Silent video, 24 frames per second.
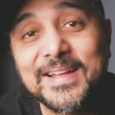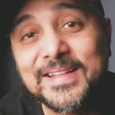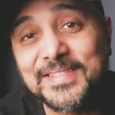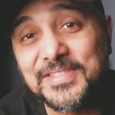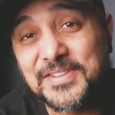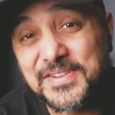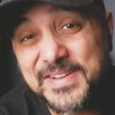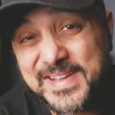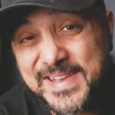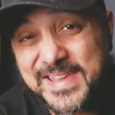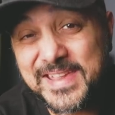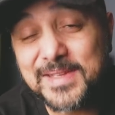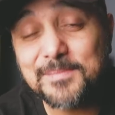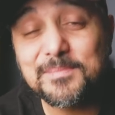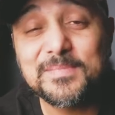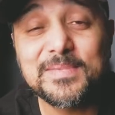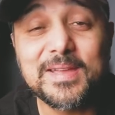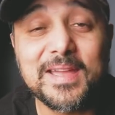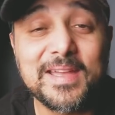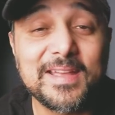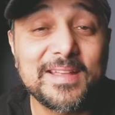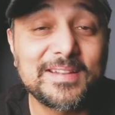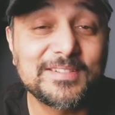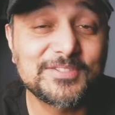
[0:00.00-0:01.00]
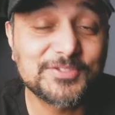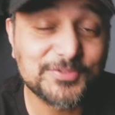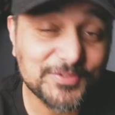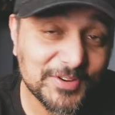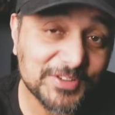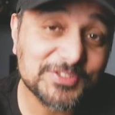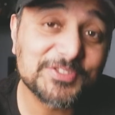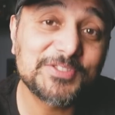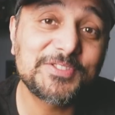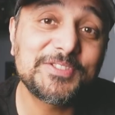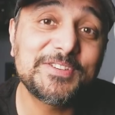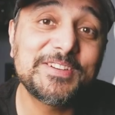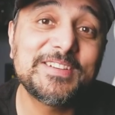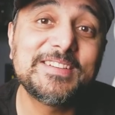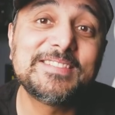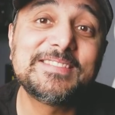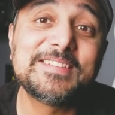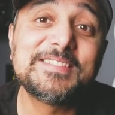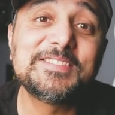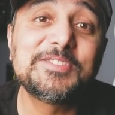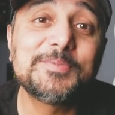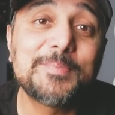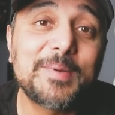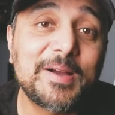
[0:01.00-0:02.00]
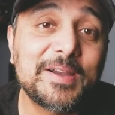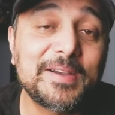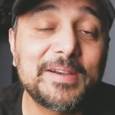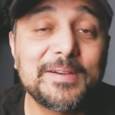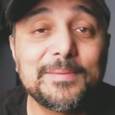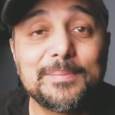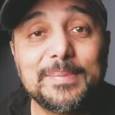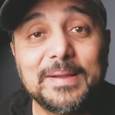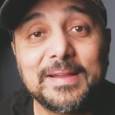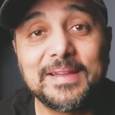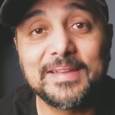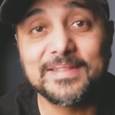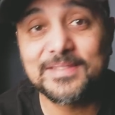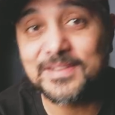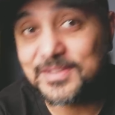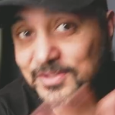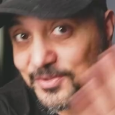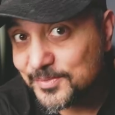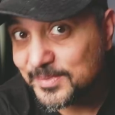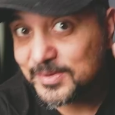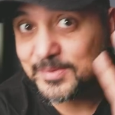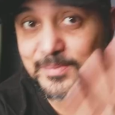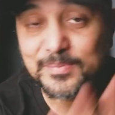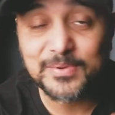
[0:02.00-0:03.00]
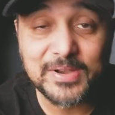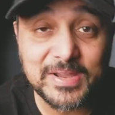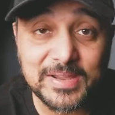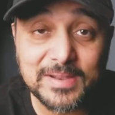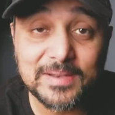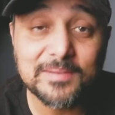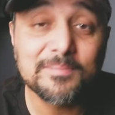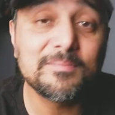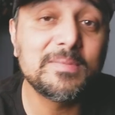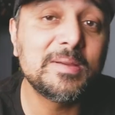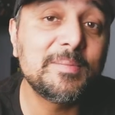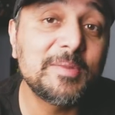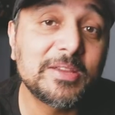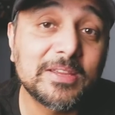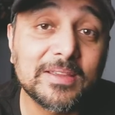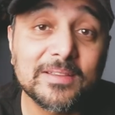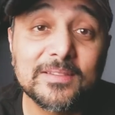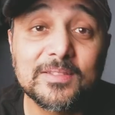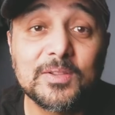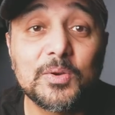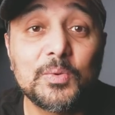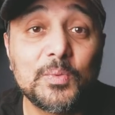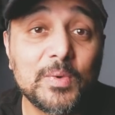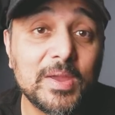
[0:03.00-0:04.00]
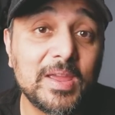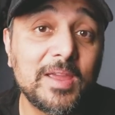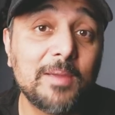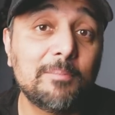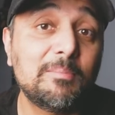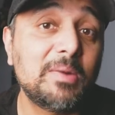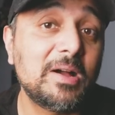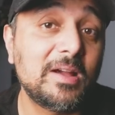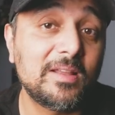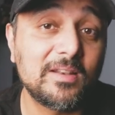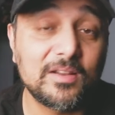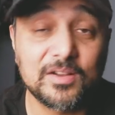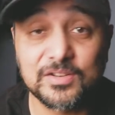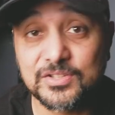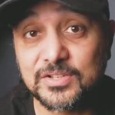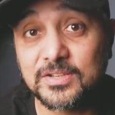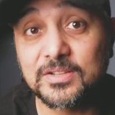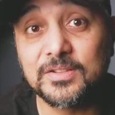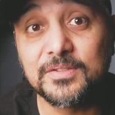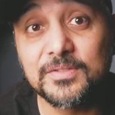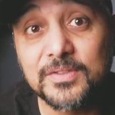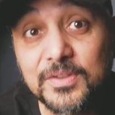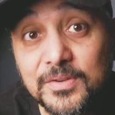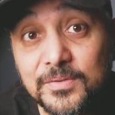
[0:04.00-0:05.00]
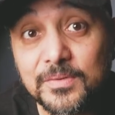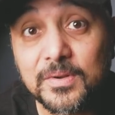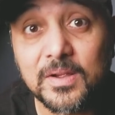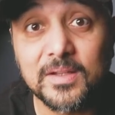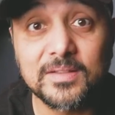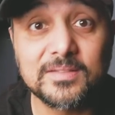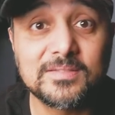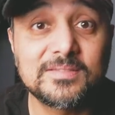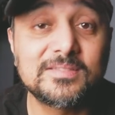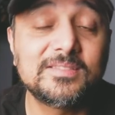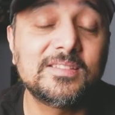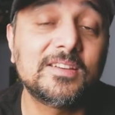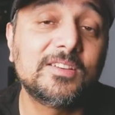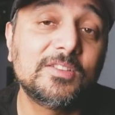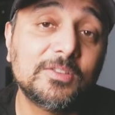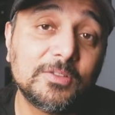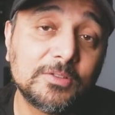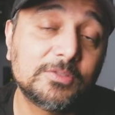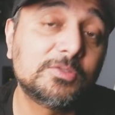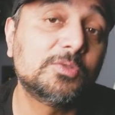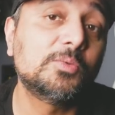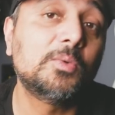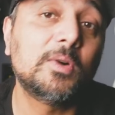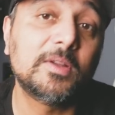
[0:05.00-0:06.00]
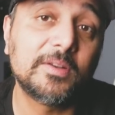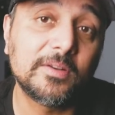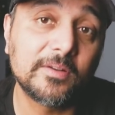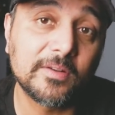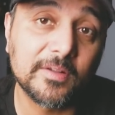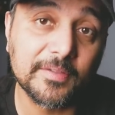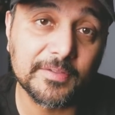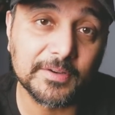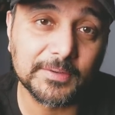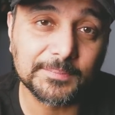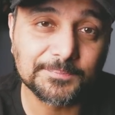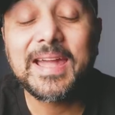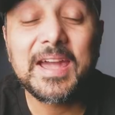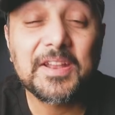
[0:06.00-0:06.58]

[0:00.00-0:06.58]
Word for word: Their name and structure is inspired by the human brain, mimicking the way biological neurons signal to one another.